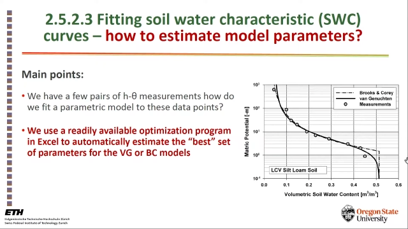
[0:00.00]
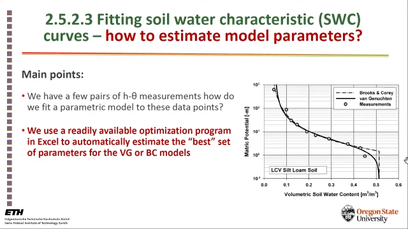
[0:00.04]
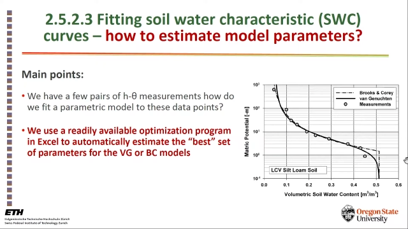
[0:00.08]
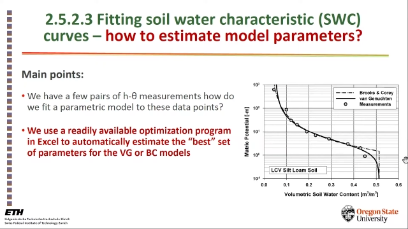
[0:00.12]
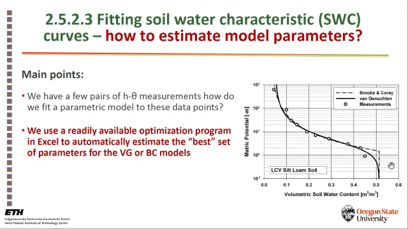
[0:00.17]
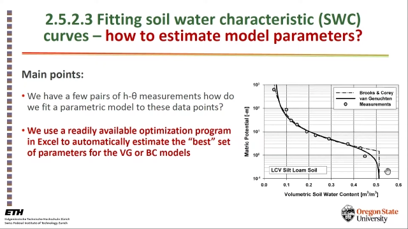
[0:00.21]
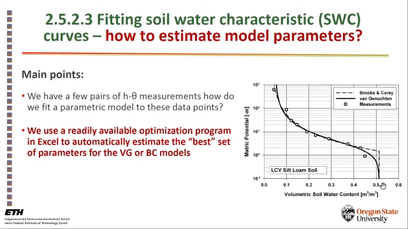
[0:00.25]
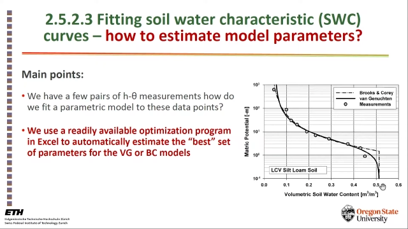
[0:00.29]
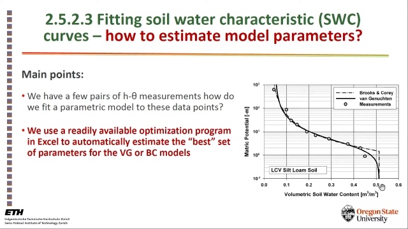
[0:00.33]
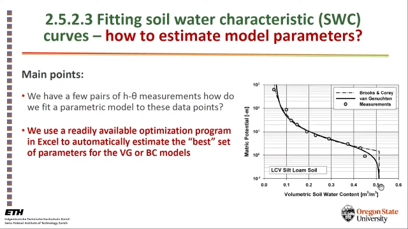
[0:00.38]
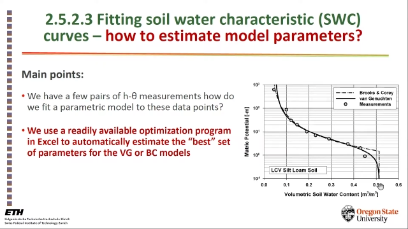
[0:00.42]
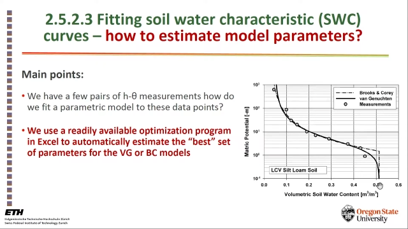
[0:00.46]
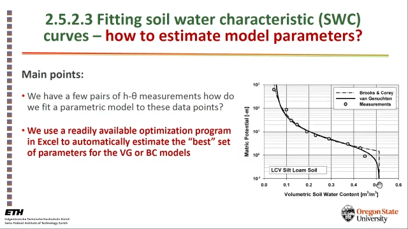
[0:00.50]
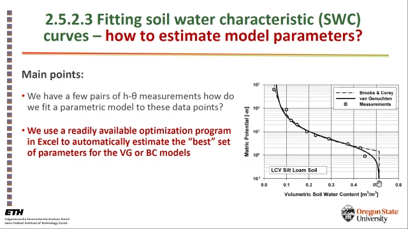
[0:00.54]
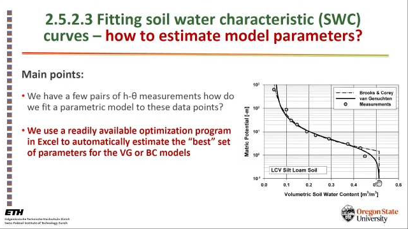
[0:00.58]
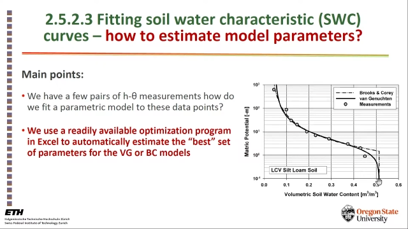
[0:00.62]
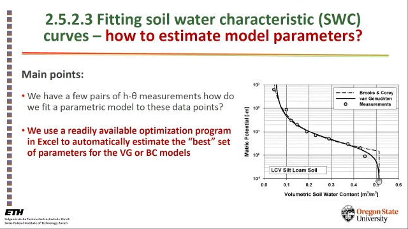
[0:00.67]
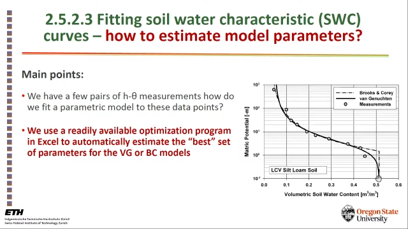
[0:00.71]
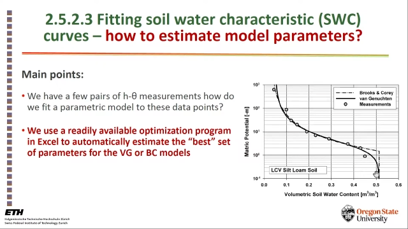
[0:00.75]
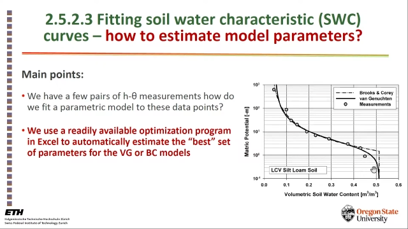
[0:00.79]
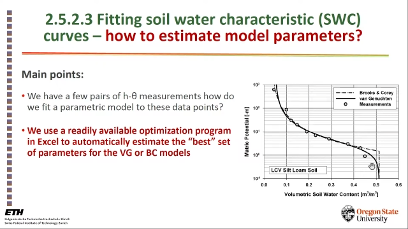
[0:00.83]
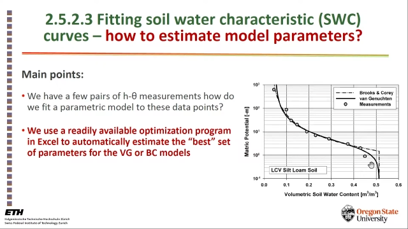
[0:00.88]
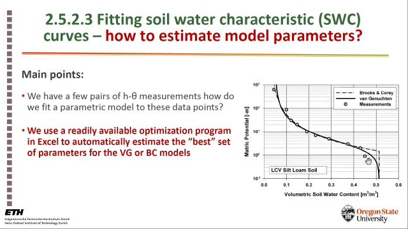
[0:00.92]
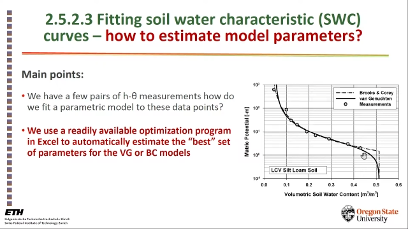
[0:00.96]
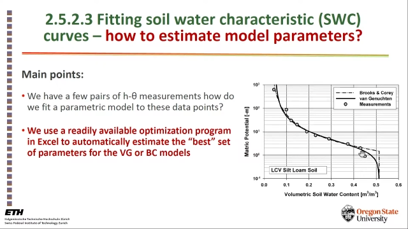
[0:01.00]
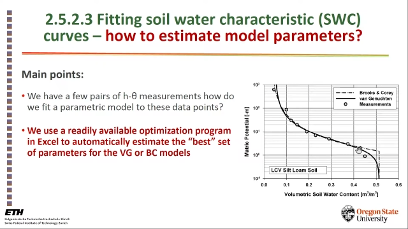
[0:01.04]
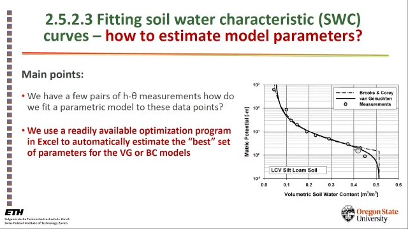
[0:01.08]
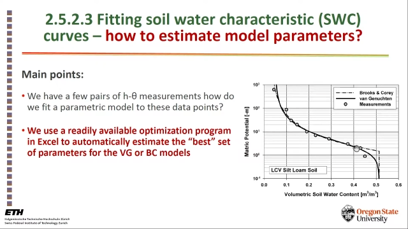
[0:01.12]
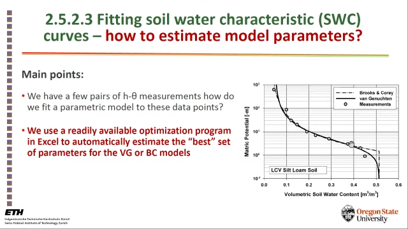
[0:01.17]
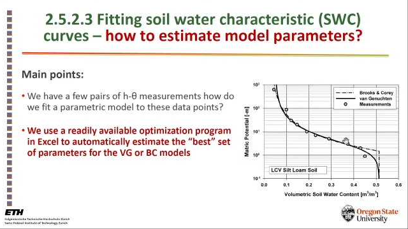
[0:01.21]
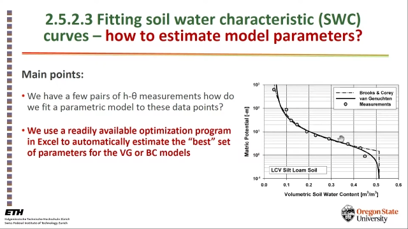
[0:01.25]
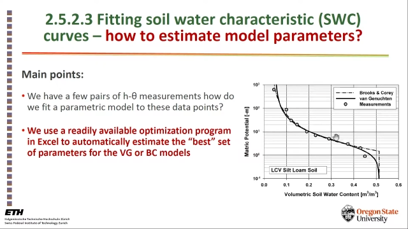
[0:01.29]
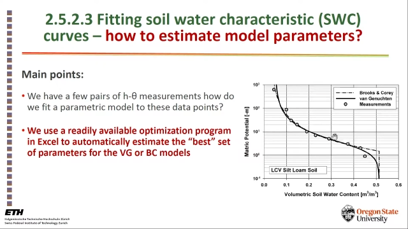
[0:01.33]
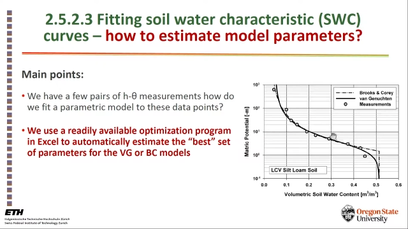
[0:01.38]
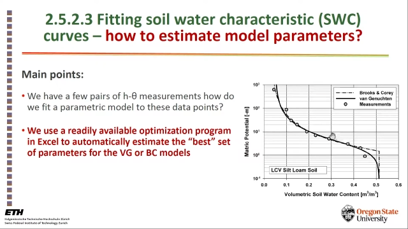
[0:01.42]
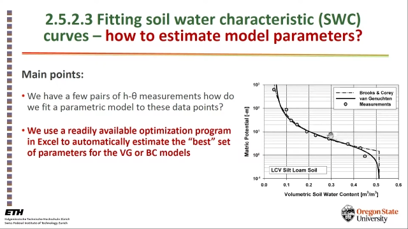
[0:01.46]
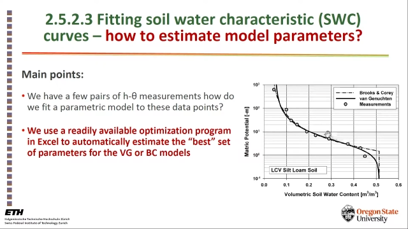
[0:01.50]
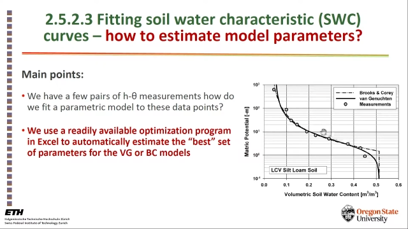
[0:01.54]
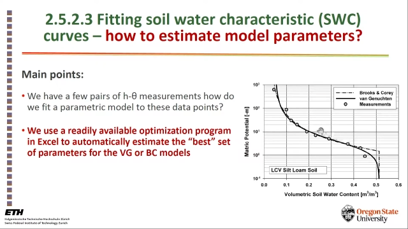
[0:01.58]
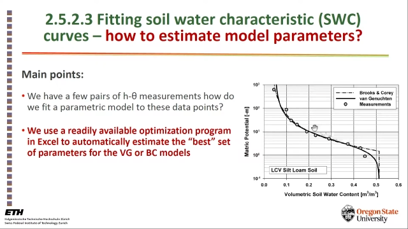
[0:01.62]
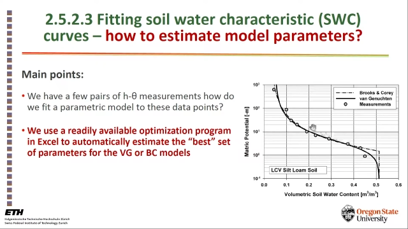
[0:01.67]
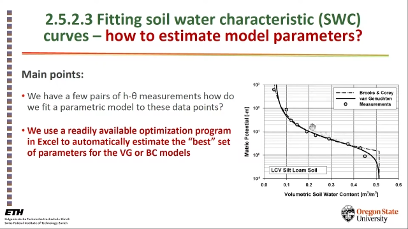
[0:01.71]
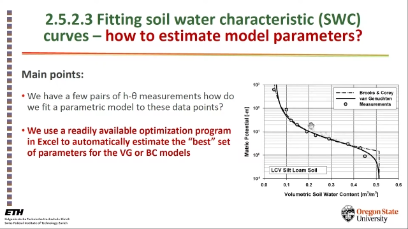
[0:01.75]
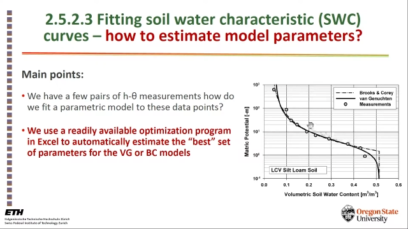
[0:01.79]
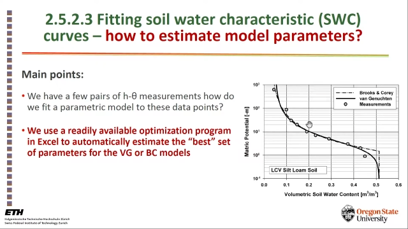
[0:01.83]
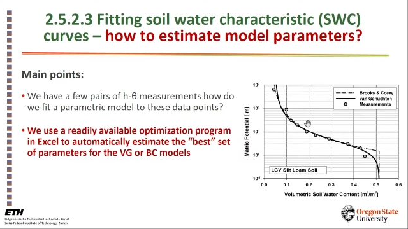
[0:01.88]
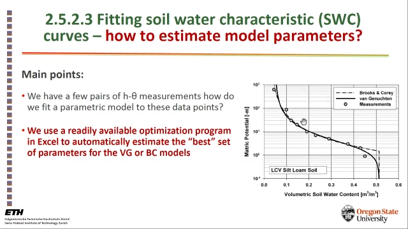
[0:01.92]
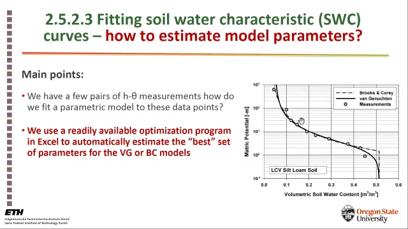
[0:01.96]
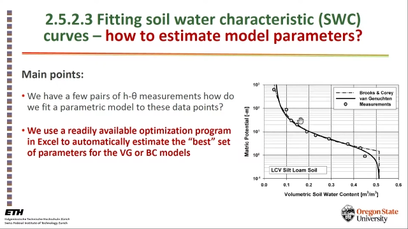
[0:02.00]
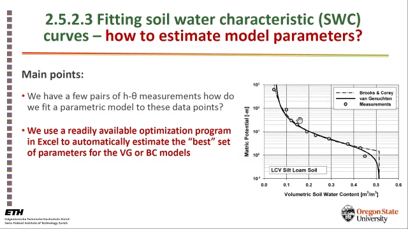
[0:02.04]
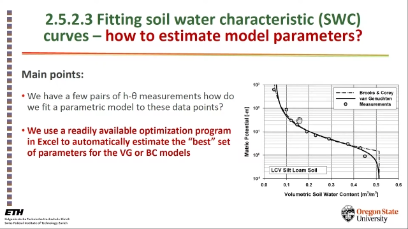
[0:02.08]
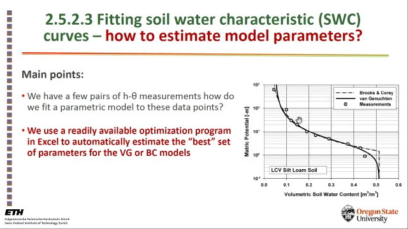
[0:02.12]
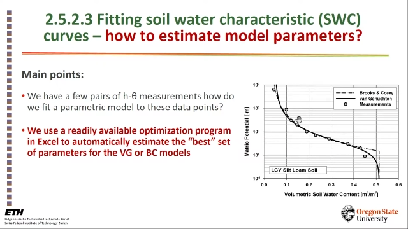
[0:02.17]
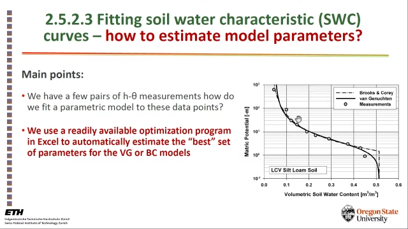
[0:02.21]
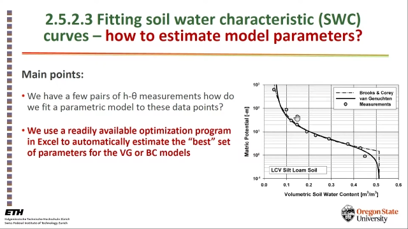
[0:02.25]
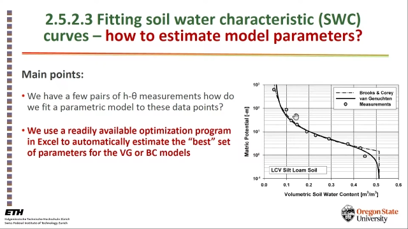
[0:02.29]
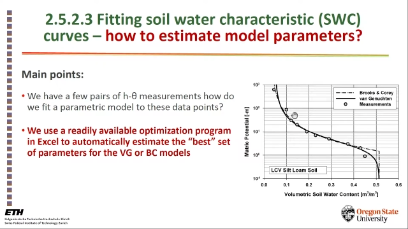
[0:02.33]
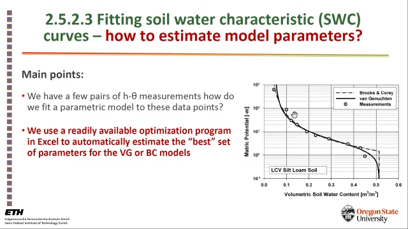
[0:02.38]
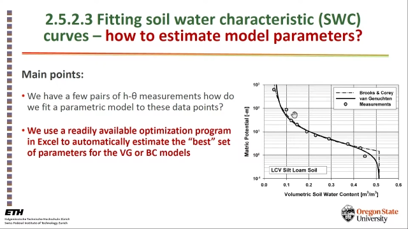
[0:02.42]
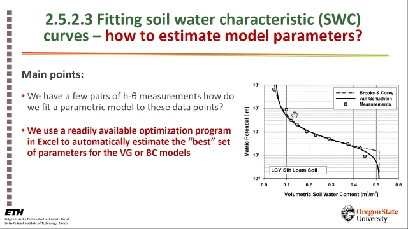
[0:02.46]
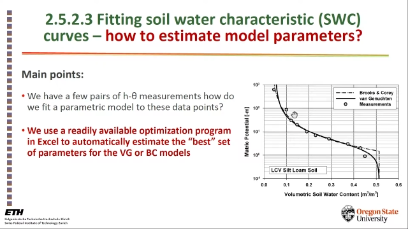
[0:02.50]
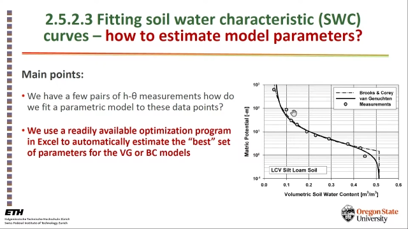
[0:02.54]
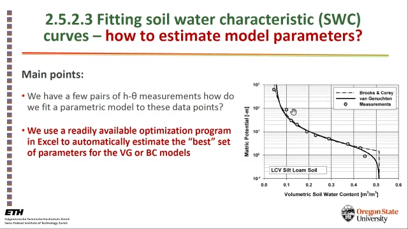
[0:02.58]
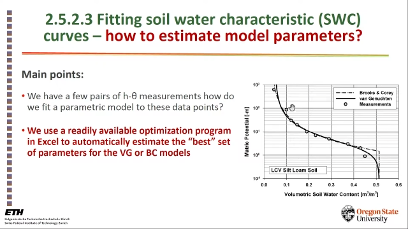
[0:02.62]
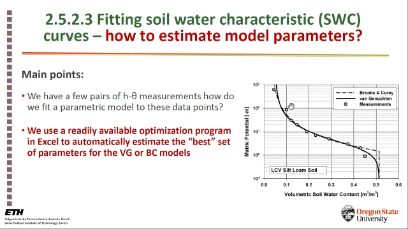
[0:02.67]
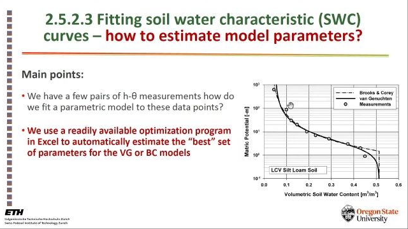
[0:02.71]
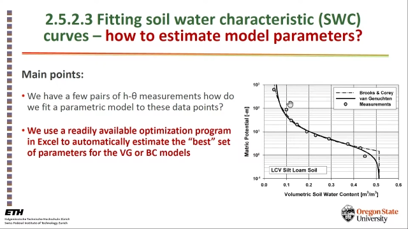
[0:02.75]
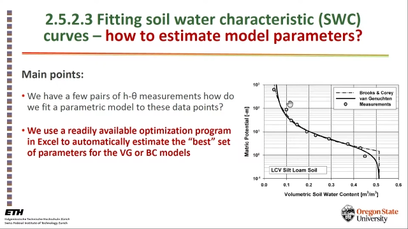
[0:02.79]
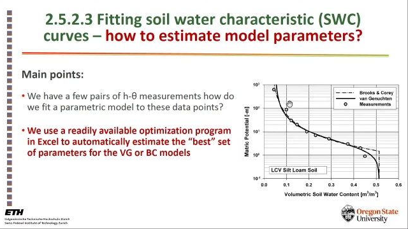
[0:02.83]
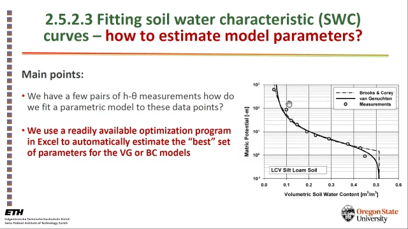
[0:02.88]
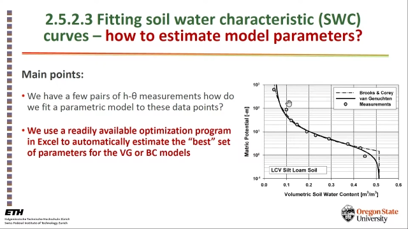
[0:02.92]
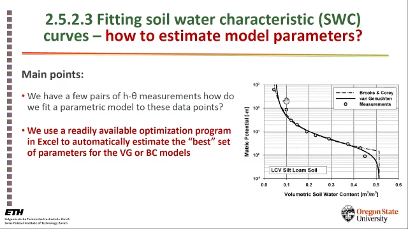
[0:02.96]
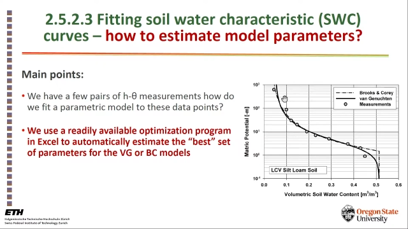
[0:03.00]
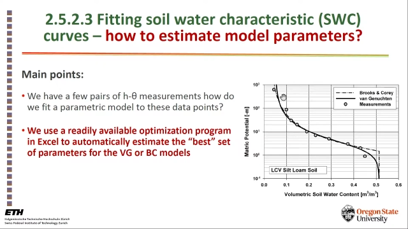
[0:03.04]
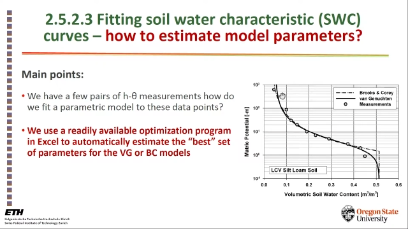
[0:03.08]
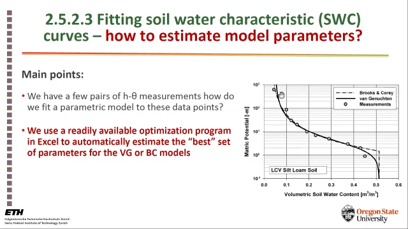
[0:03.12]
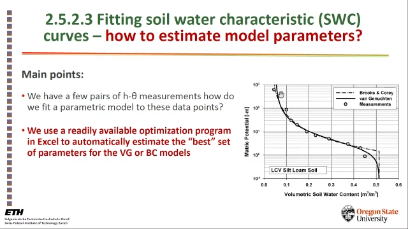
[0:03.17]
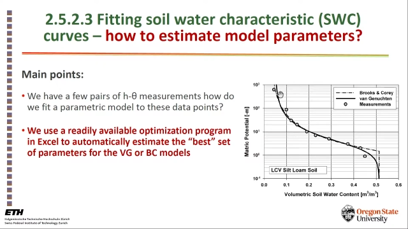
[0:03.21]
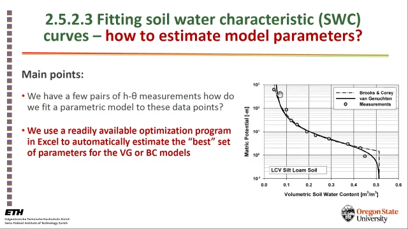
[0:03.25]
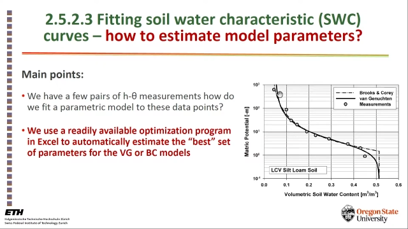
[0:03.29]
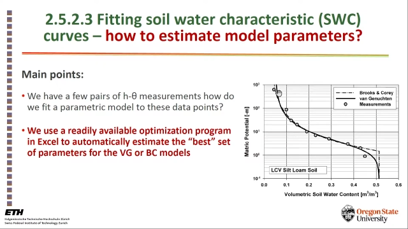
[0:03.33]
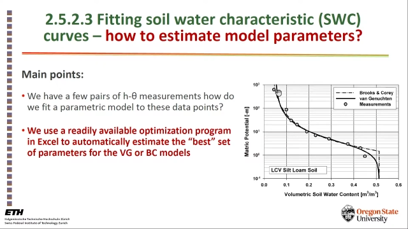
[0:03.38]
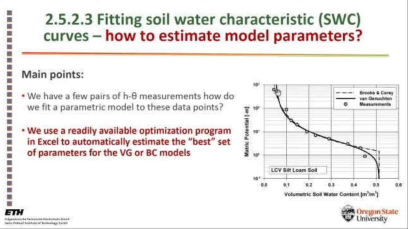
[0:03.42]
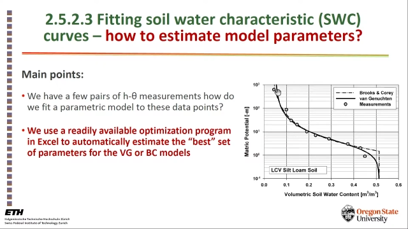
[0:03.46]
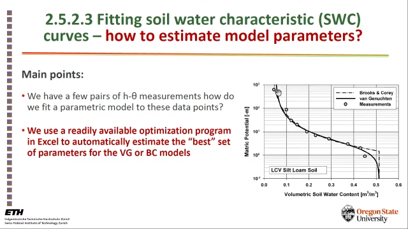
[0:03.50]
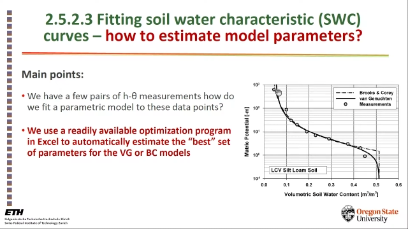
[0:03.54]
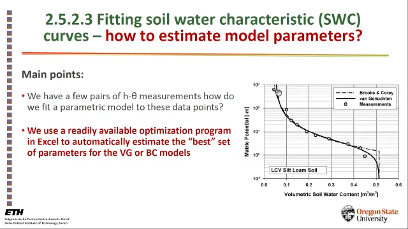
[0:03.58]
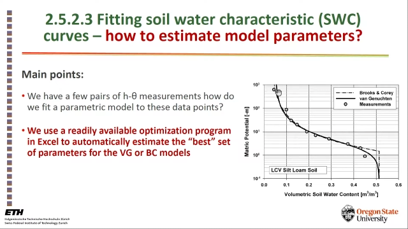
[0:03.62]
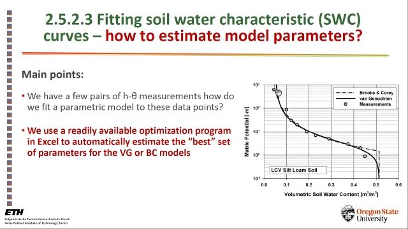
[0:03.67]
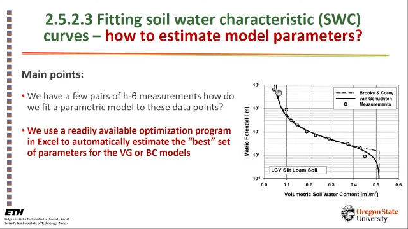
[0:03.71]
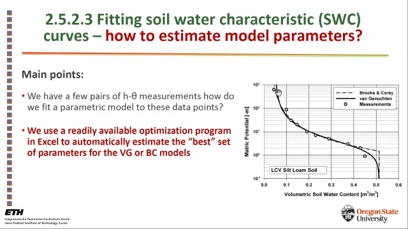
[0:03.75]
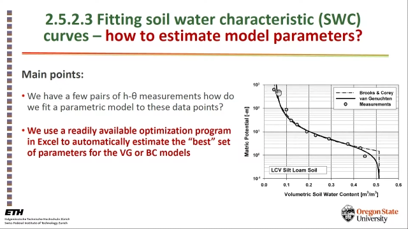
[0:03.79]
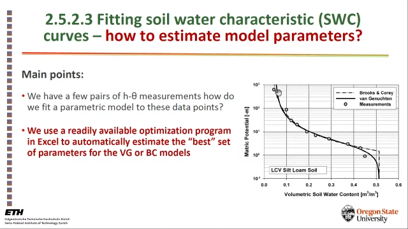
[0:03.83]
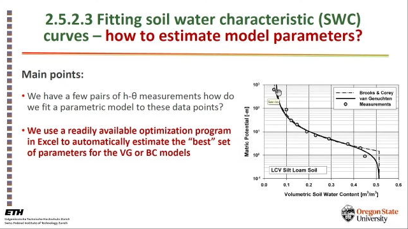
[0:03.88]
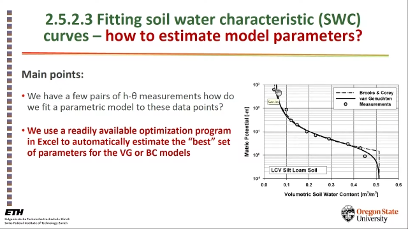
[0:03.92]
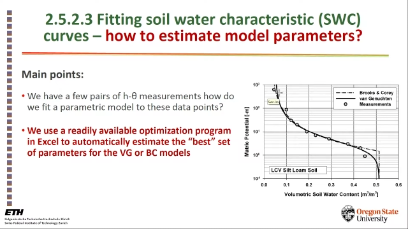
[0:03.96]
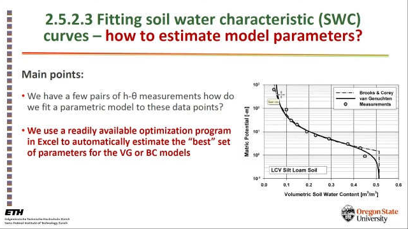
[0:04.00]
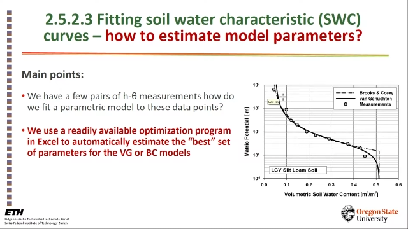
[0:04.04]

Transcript: [unreadable: no face in view]